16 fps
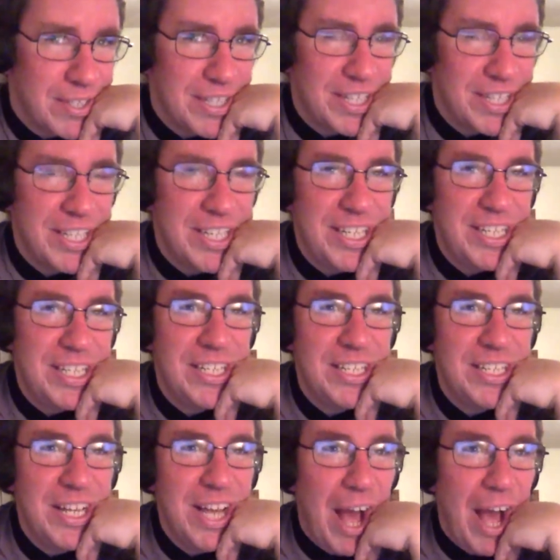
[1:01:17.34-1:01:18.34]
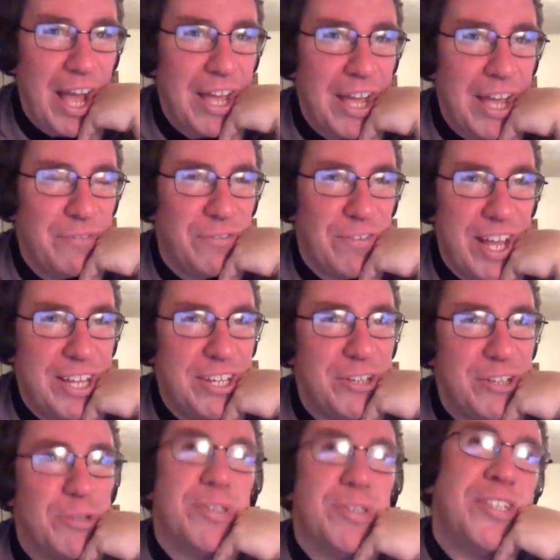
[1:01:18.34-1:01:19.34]
he. If
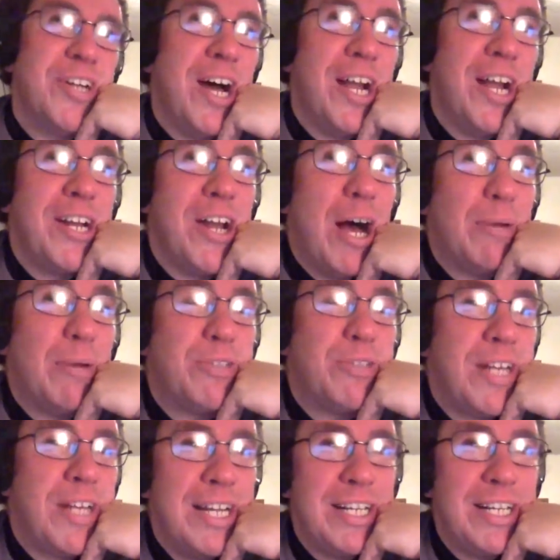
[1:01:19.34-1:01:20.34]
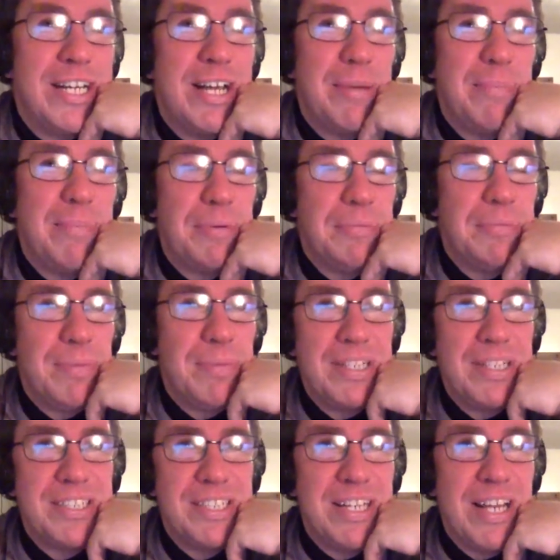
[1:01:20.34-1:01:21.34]
failure was not an option, I'd get up and
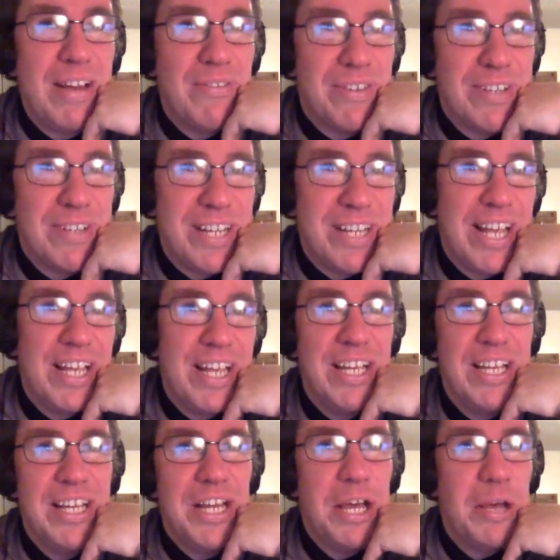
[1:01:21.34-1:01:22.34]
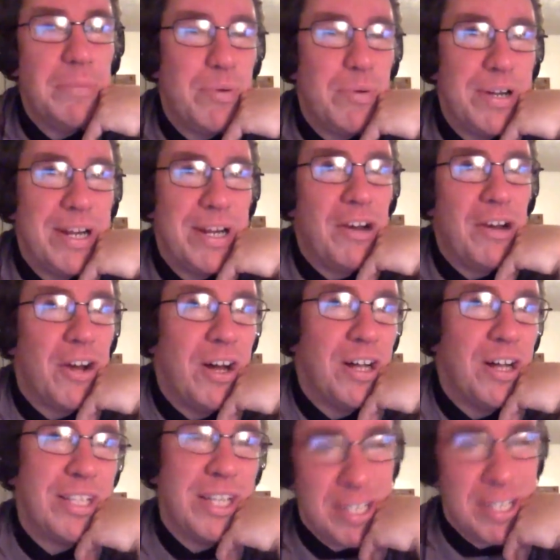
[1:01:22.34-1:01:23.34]
bust it every day and put out
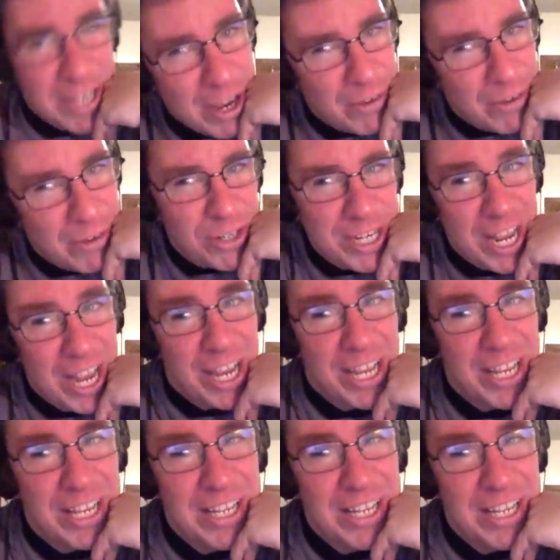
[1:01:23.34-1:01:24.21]
content every day.